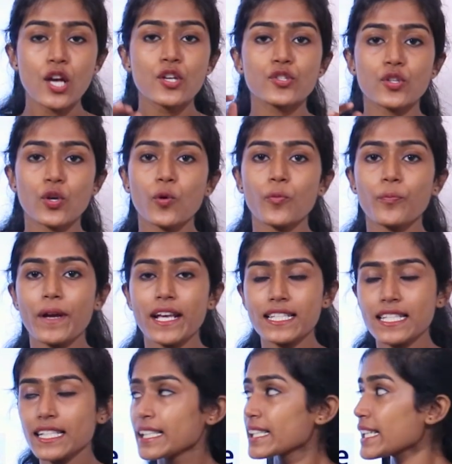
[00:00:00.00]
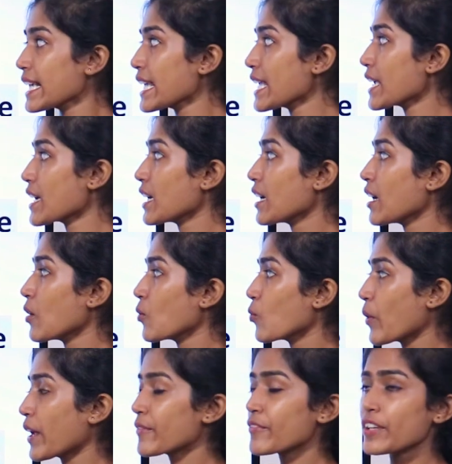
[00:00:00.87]
So basically
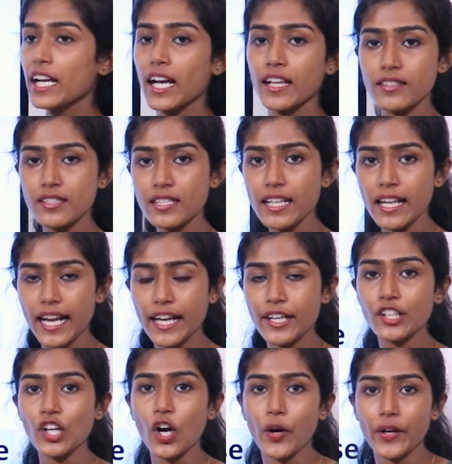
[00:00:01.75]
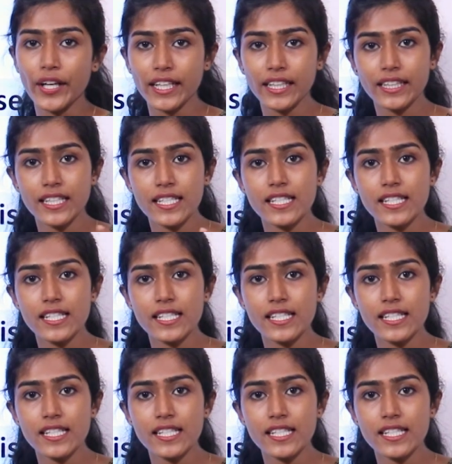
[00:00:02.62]
when we consider encoding,